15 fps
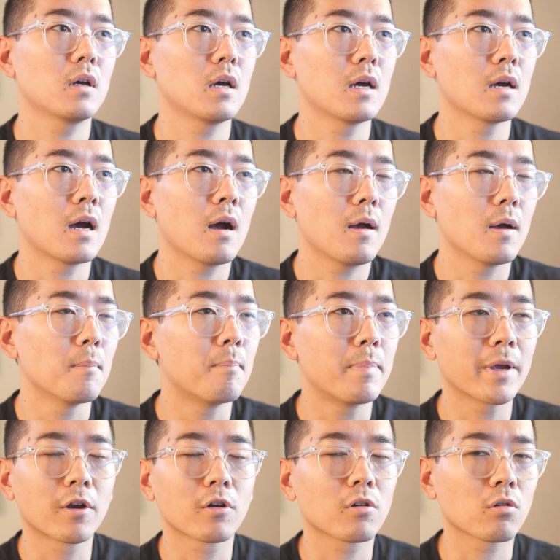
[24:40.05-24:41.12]
a
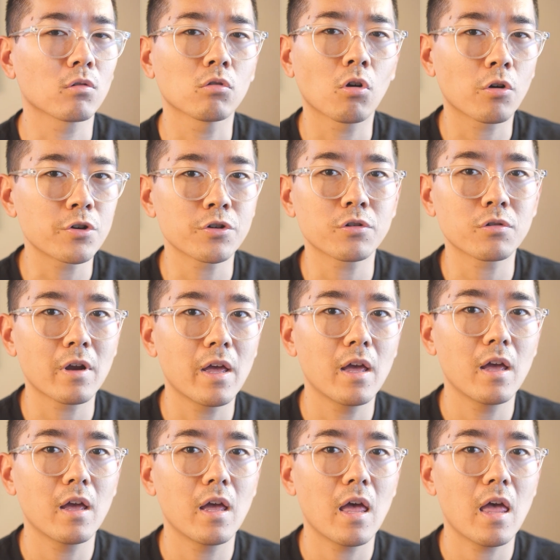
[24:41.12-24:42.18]
bigger or larger
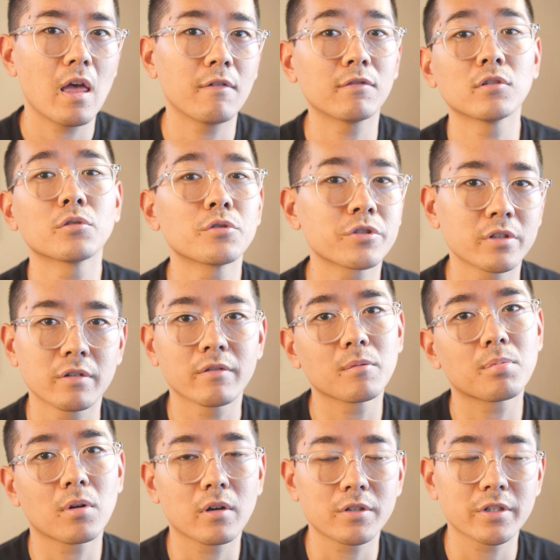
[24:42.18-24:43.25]
evolution of the
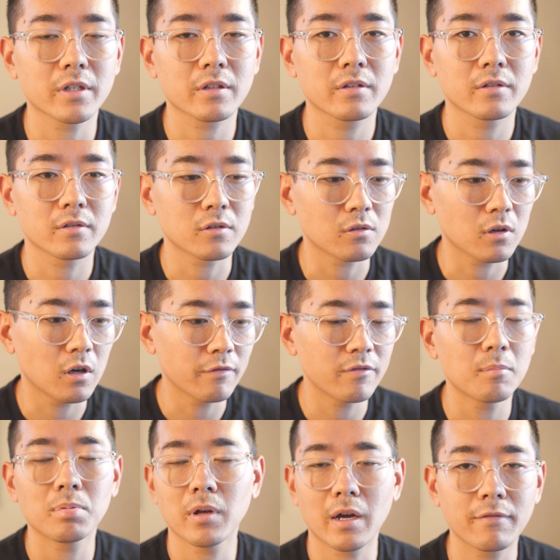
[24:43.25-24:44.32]
project or of
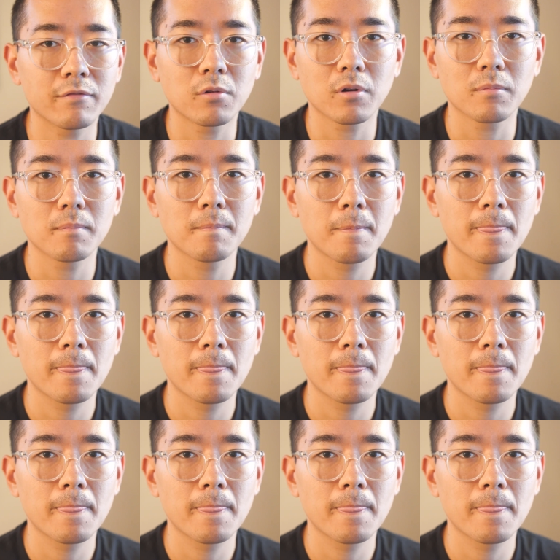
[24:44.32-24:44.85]
the platform.